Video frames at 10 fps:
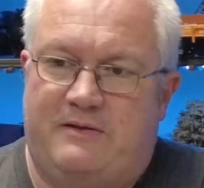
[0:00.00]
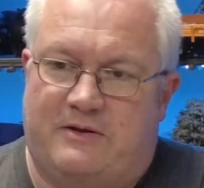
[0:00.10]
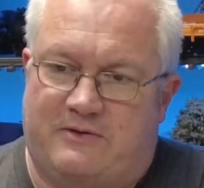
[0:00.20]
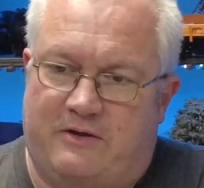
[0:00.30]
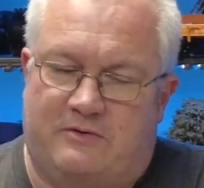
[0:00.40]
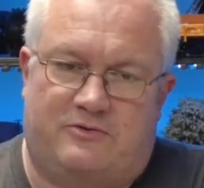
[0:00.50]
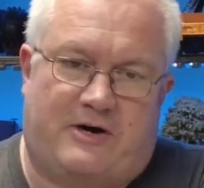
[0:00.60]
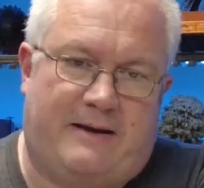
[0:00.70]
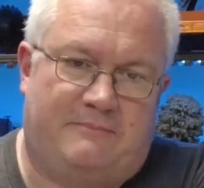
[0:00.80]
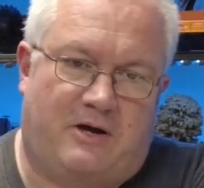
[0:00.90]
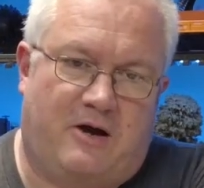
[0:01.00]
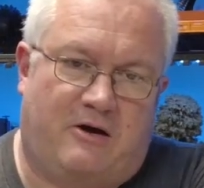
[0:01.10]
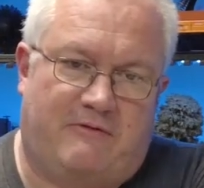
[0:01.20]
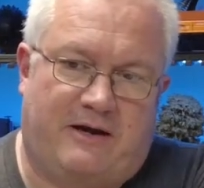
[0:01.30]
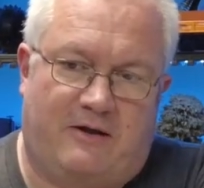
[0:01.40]
There's a little tram
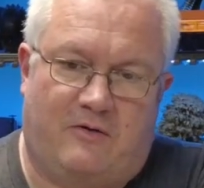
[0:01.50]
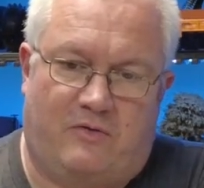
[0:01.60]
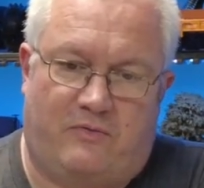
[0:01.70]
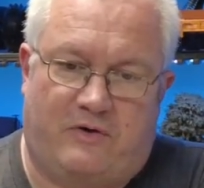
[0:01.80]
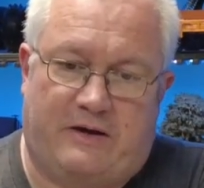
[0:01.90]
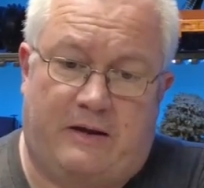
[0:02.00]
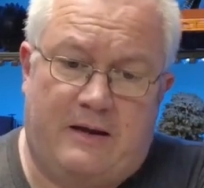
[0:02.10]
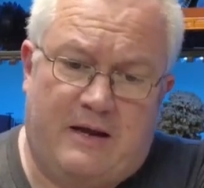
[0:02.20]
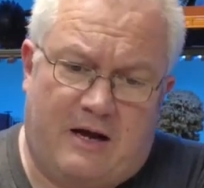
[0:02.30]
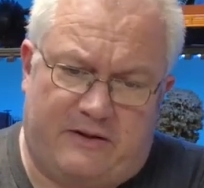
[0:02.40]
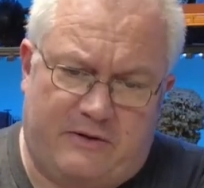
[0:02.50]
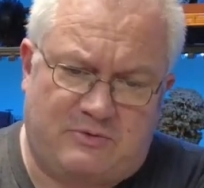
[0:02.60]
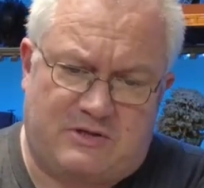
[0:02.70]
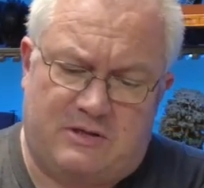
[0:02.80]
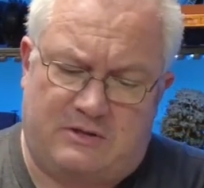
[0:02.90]
car running along the front. There
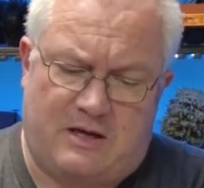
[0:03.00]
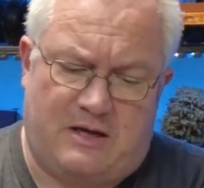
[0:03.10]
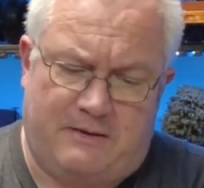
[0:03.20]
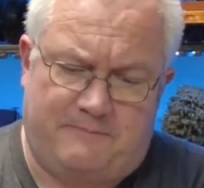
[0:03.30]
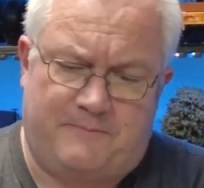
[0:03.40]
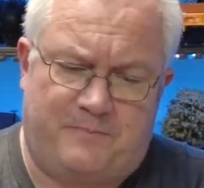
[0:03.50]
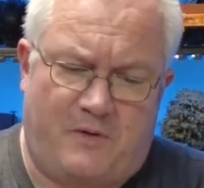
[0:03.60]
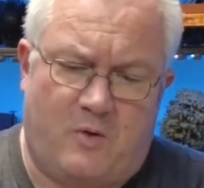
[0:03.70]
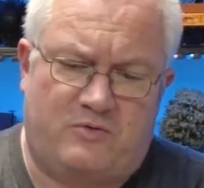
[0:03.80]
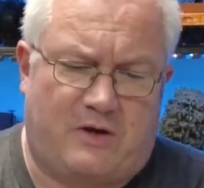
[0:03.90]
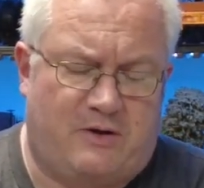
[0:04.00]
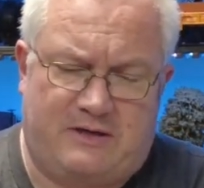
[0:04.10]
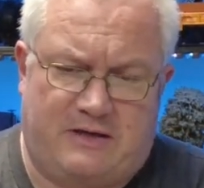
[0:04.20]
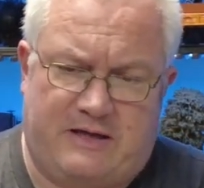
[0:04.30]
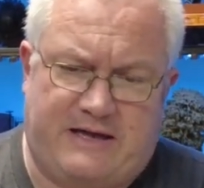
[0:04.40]
was a also, I
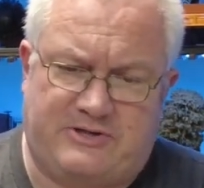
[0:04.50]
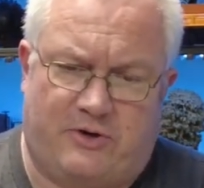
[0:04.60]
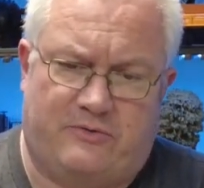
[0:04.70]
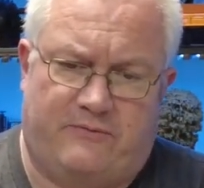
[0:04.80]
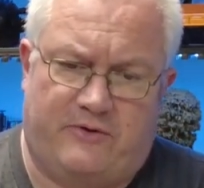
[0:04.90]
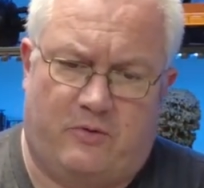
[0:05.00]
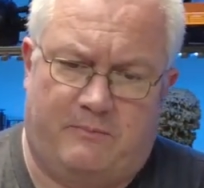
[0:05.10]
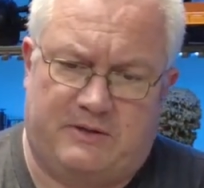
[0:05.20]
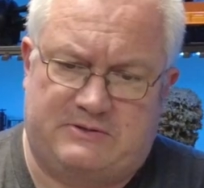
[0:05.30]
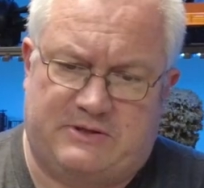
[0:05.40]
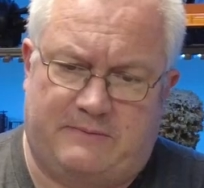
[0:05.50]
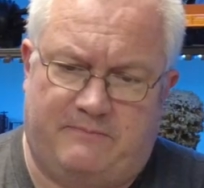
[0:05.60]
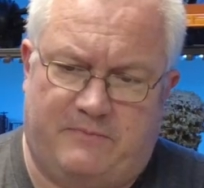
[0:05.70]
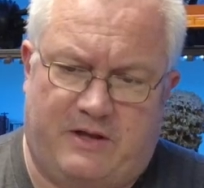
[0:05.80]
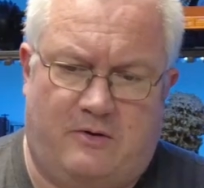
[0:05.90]
didn't catch it on the film, but
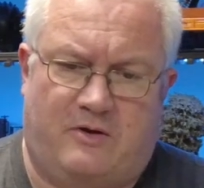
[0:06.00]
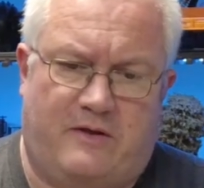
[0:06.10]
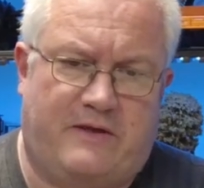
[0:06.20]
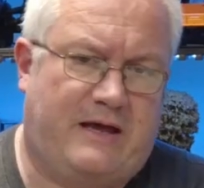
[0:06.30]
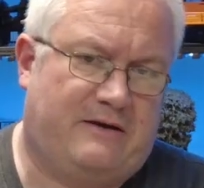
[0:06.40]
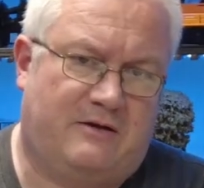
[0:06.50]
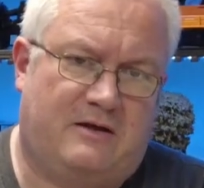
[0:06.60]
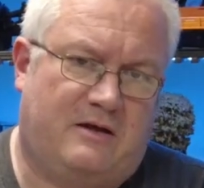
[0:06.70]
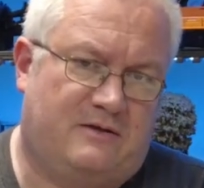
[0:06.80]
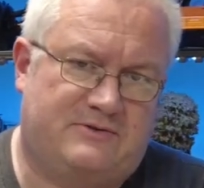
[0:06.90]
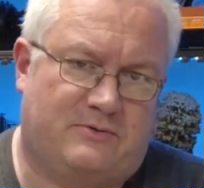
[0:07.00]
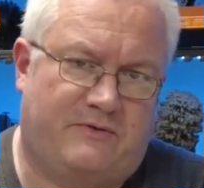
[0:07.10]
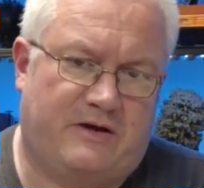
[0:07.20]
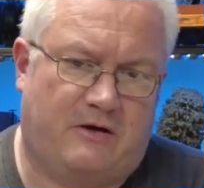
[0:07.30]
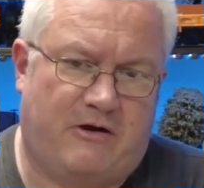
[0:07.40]
it looked like they had a sort of
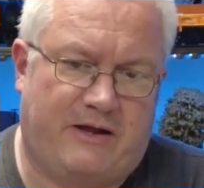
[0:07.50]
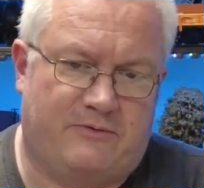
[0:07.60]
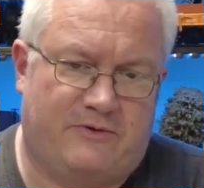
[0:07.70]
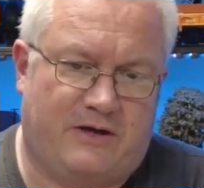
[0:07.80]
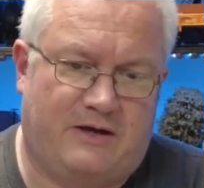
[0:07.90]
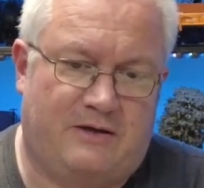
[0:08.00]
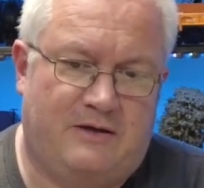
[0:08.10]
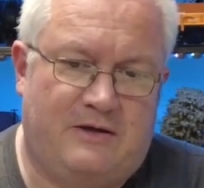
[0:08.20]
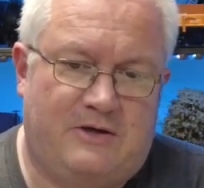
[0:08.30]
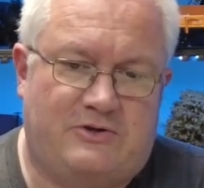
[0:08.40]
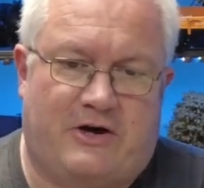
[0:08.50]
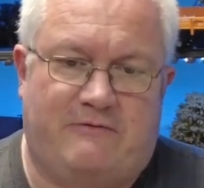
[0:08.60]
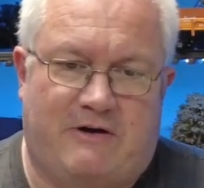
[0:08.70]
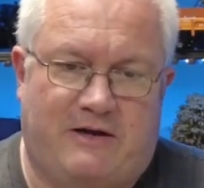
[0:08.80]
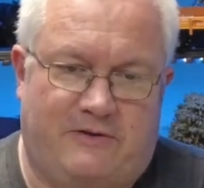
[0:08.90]
underground
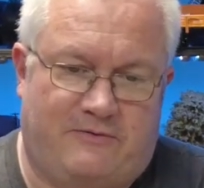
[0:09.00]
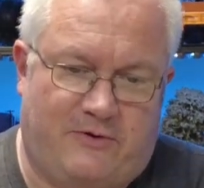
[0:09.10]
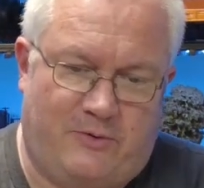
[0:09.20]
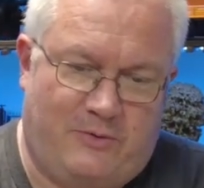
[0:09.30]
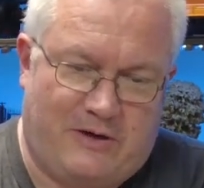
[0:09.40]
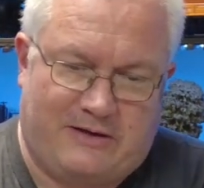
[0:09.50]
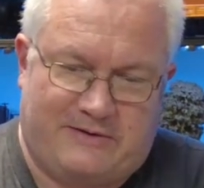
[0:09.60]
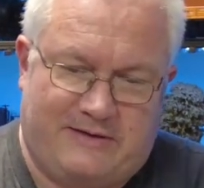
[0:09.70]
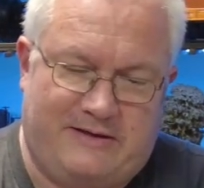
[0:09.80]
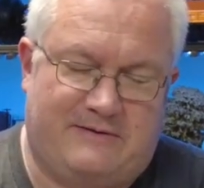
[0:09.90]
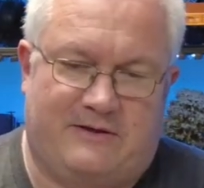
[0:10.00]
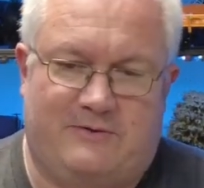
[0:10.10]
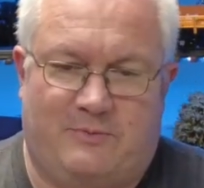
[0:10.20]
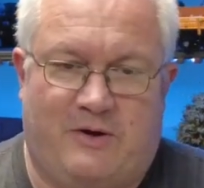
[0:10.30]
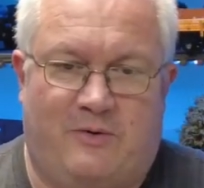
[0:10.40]
train running through underneath it
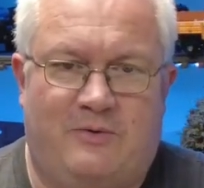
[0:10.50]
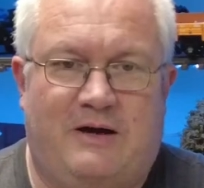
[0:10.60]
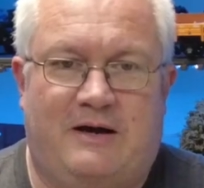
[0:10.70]
as well.